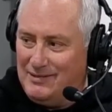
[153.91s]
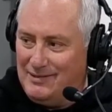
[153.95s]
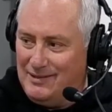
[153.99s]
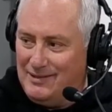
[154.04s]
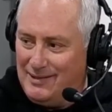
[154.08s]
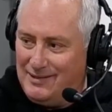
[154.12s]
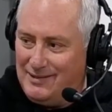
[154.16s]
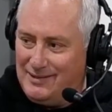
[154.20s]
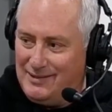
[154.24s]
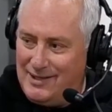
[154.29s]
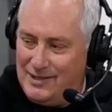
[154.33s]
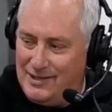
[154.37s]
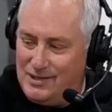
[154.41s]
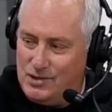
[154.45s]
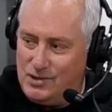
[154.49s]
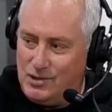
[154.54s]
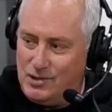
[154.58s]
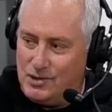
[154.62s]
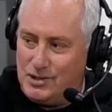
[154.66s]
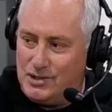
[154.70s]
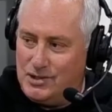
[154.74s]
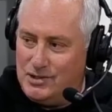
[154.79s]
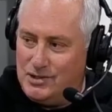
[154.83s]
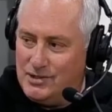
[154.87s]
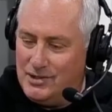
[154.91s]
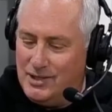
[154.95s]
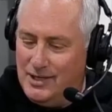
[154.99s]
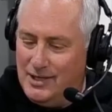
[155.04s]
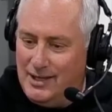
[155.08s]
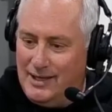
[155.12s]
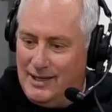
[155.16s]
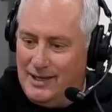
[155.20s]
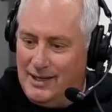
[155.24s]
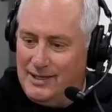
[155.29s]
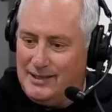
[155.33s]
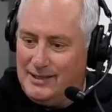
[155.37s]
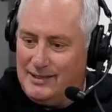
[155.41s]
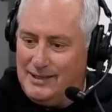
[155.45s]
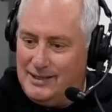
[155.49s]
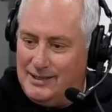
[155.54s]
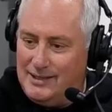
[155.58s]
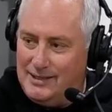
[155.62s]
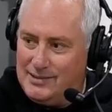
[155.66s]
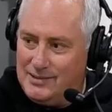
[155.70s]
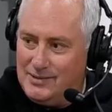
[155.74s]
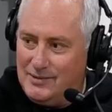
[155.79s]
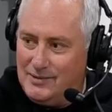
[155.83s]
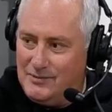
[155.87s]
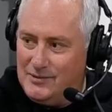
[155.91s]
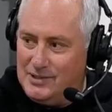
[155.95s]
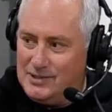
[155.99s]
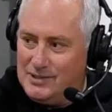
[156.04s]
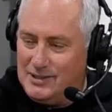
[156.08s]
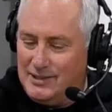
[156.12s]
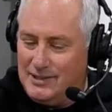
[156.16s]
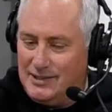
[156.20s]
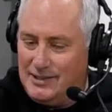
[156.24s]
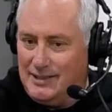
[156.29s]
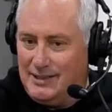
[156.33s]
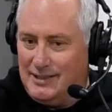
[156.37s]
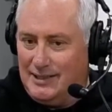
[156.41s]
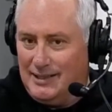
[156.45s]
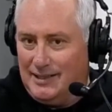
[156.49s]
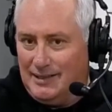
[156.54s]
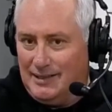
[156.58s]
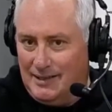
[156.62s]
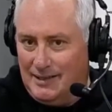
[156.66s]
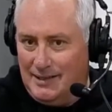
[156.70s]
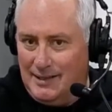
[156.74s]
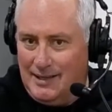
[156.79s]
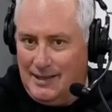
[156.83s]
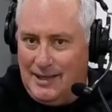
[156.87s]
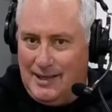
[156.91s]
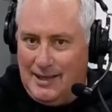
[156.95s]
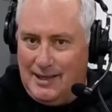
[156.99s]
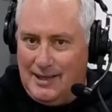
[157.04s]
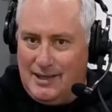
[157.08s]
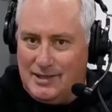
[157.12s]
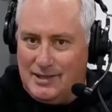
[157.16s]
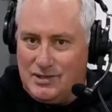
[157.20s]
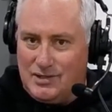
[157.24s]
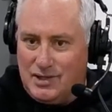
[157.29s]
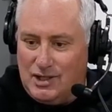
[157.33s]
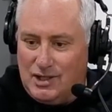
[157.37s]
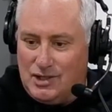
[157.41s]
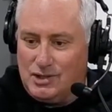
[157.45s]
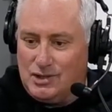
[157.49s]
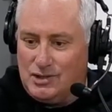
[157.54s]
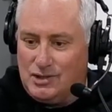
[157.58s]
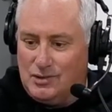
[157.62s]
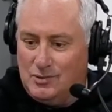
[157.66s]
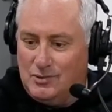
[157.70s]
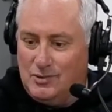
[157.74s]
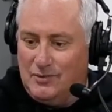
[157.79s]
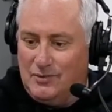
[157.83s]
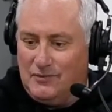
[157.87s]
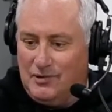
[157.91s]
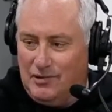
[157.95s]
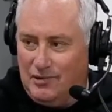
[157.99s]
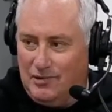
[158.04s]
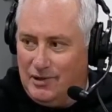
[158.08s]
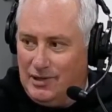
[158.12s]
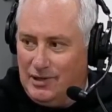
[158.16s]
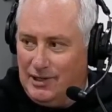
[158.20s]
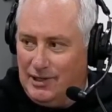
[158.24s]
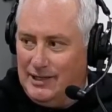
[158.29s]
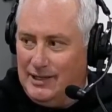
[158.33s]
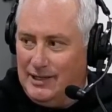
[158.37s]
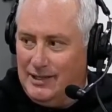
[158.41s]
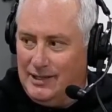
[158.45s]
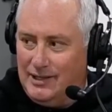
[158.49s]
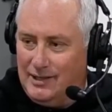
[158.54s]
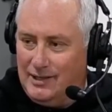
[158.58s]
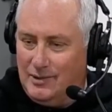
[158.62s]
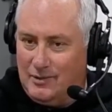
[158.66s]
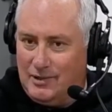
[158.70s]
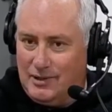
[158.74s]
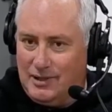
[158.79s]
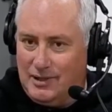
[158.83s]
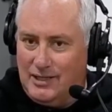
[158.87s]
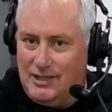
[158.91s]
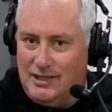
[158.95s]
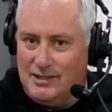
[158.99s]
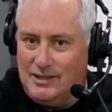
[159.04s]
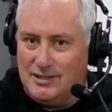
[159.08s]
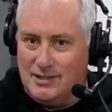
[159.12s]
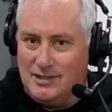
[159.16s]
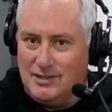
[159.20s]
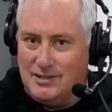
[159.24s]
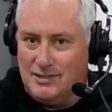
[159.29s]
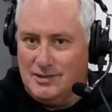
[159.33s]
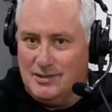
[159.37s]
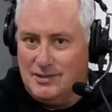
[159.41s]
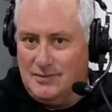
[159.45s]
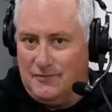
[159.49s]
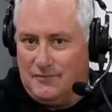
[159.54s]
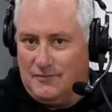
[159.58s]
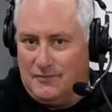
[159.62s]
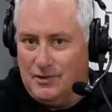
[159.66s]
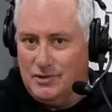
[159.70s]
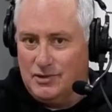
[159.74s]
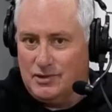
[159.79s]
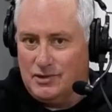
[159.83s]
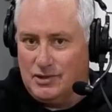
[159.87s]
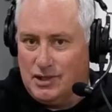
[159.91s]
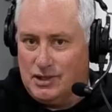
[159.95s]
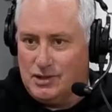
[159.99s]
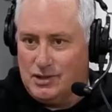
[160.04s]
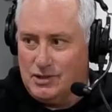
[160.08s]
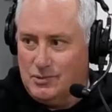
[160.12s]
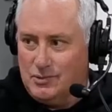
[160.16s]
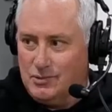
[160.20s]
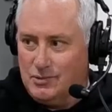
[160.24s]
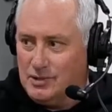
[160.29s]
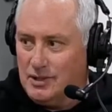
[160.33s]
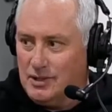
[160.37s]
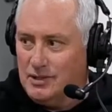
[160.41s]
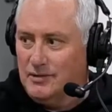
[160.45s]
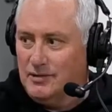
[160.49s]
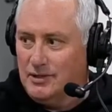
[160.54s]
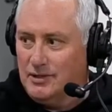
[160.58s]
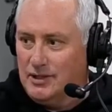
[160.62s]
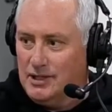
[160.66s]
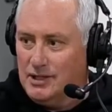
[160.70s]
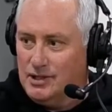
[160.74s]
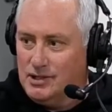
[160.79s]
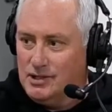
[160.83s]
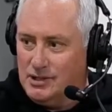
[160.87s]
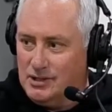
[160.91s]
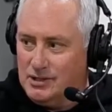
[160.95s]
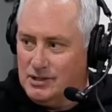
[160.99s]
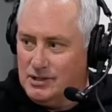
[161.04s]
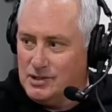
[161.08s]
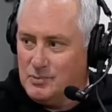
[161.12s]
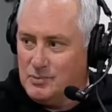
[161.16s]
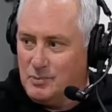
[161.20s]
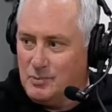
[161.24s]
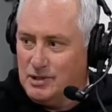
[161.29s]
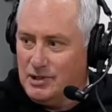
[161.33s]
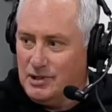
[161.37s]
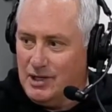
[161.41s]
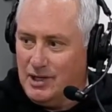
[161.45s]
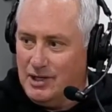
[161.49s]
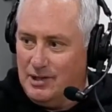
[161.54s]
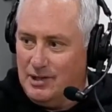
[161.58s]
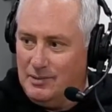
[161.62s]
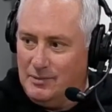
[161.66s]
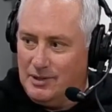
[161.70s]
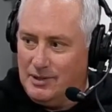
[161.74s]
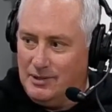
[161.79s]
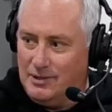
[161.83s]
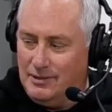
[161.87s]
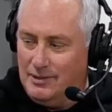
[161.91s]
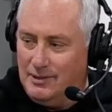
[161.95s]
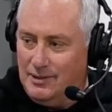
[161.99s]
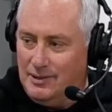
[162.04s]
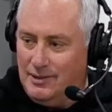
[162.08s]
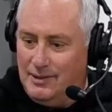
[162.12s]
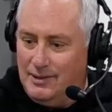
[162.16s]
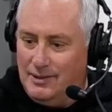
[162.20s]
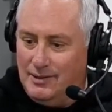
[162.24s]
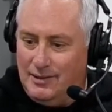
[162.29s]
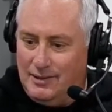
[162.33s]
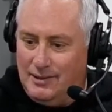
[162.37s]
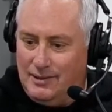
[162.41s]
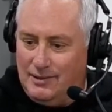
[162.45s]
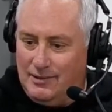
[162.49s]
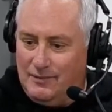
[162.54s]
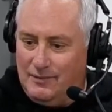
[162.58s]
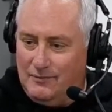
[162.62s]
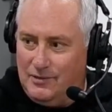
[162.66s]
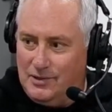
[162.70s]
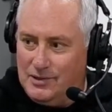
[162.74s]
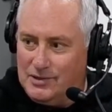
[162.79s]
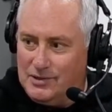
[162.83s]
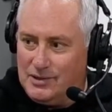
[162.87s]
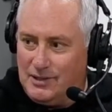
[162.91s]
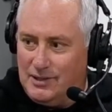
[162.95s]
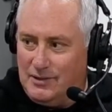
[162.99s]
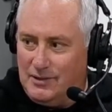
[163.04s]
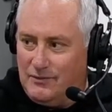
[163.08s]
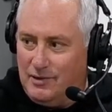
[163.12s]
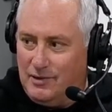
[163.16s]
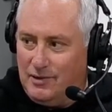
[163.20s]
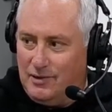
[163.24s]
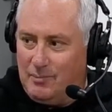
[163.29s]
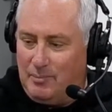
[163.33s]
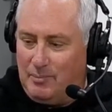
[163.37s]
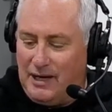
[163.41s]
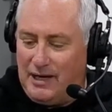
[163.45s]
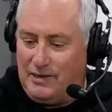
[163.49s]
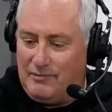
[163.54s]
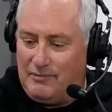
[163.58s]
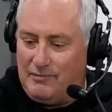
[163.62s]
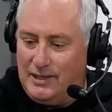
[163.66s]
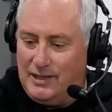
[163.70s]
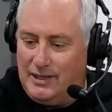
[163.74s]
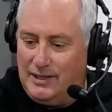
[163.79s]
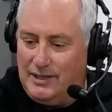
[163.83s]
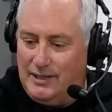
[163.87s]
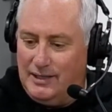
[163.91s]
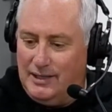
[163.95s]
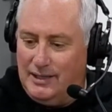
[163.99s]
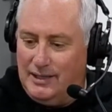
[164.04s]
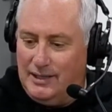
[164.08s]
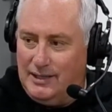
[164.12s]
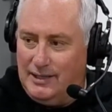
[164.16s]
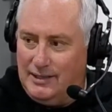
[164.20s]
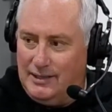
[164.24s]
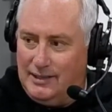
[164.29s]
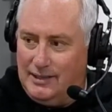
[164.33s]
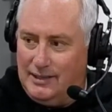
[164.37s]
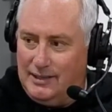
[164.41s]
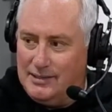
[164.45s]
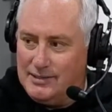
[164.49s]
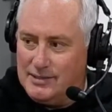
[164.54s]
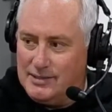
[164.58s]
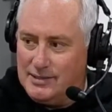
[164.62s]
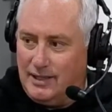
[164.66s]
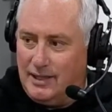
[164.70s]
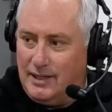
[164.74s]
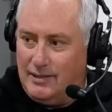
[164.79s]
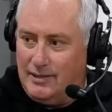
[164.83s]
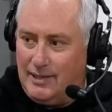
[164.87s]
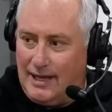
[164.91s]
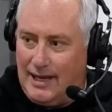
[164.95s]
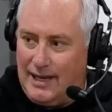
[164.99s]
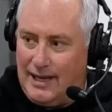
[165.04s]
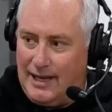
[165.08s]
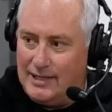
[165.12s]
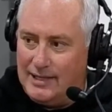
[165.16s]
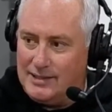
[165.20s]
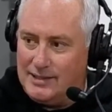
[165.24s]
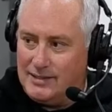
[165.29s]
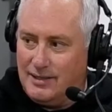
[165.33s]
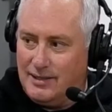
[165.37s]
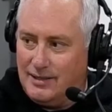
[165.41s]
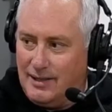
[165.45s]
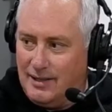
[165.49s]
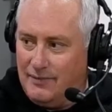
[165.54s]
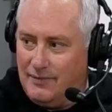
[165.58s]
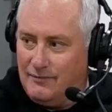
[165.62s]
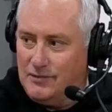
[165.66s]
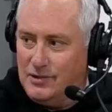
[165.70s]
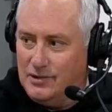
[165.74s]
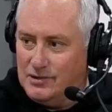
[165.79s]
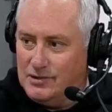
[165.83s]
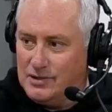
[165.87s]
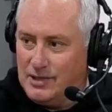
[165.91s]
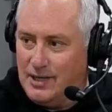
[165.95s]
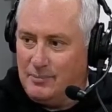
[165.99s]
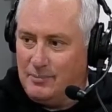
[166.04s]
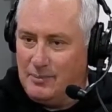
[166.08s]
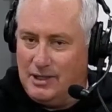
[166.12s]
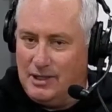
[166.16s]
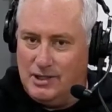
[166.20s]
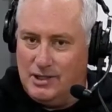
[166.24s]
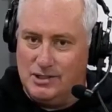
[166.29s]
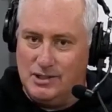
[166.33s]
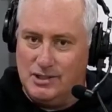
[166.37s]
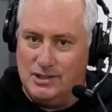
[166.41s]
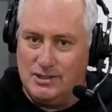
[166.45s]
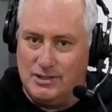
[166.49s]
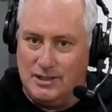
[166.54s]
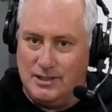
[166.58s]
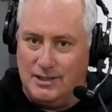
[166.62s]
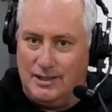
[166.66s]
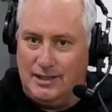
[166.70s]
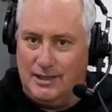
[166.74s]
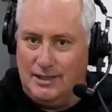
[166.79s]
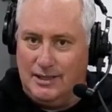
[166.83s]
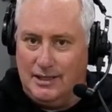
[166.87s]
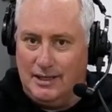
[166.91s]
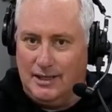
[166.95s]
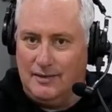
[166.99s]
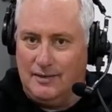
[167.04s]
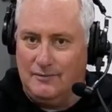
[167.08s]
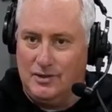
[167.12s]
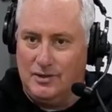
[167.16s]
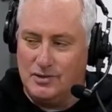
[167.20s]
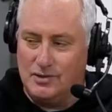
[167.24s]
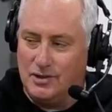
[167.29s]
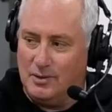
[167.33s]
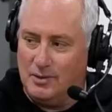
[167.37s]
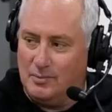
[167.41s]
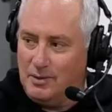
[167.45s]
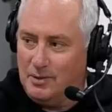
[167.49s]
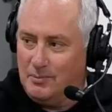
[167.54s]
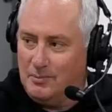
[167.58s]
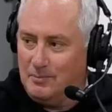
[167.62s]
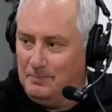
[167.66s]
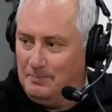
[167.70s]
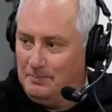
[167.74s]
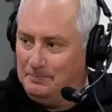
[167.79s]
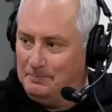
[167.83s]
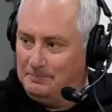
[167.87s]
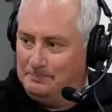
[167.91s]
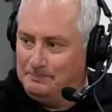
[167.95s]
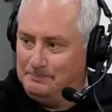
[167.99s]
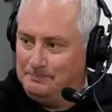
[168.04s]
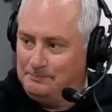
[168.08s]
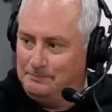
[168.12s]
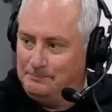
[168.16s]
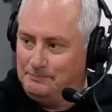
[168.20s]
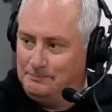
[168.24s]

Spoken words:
And jockeys, the key is obviously to get that sectional. If you're on a leader, you want an easy first sectional, so you've got energy to sprint home. And conversely, if you're on a back runner, you're needing the leaders to go hard, so they've used up energy, so you can get over the top of them.